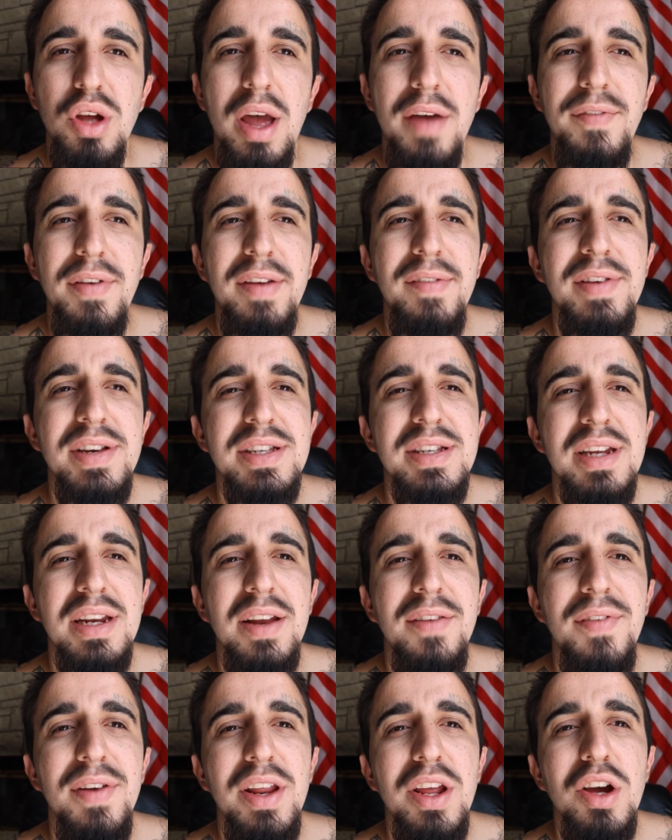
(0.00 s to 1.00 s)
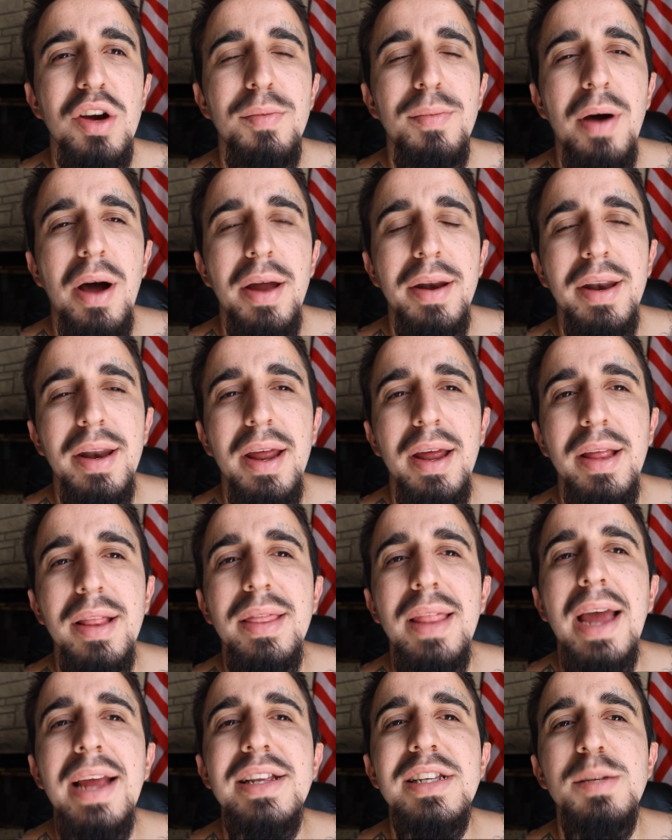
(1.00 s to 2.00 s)
I've even seen a video on
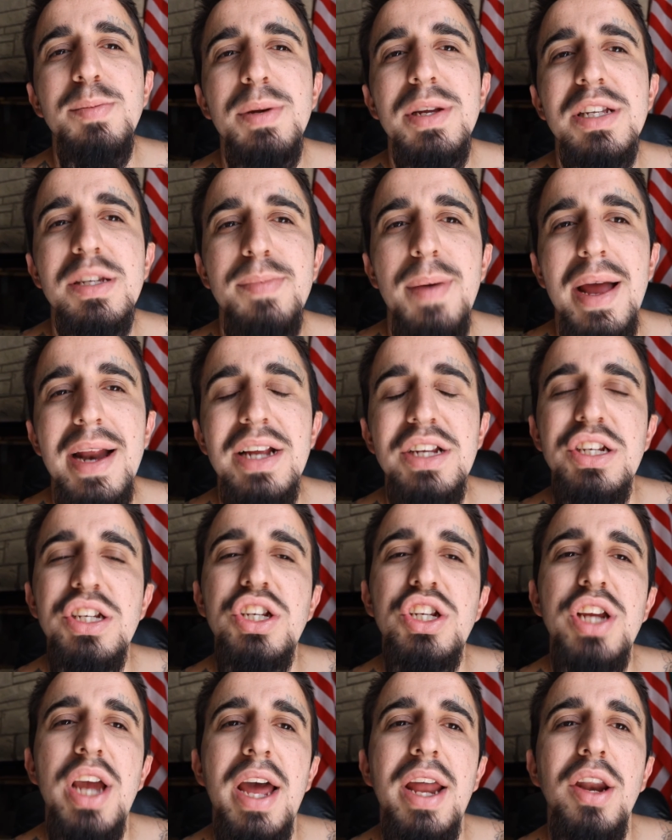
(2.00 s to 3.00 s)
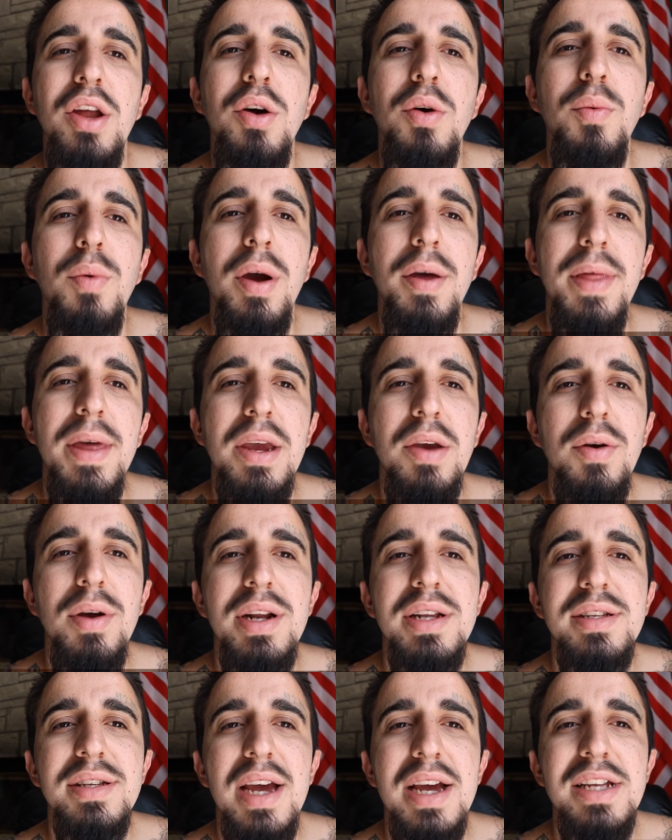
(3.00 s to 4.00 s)
Lightspeed Spanish's channel where they
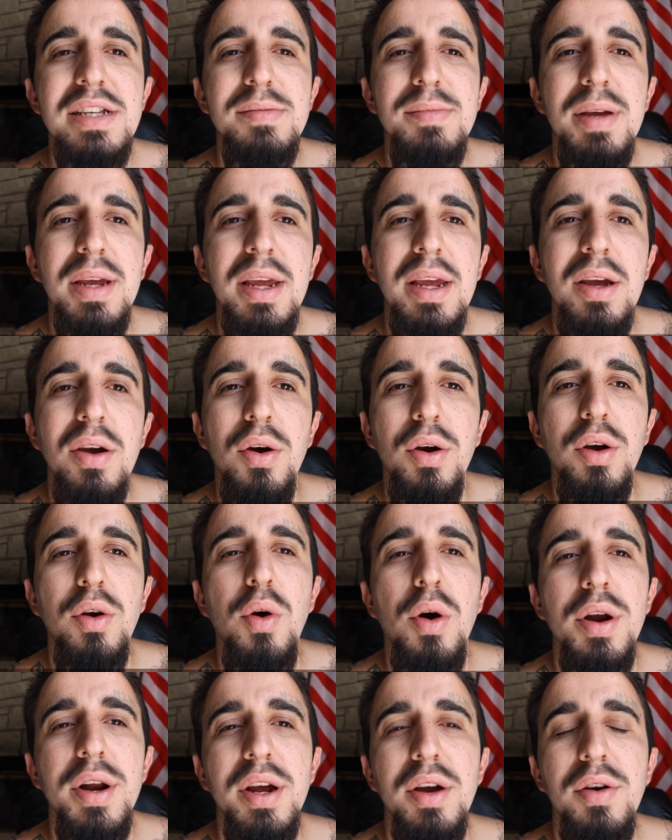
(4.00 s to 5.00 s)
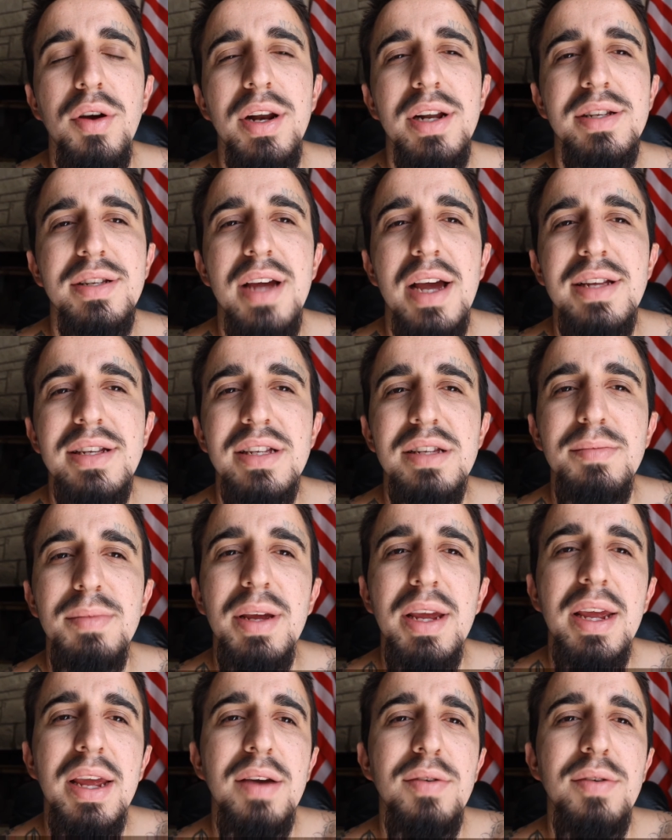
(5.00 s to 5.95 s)
criticize me, or Gordon criticizes me.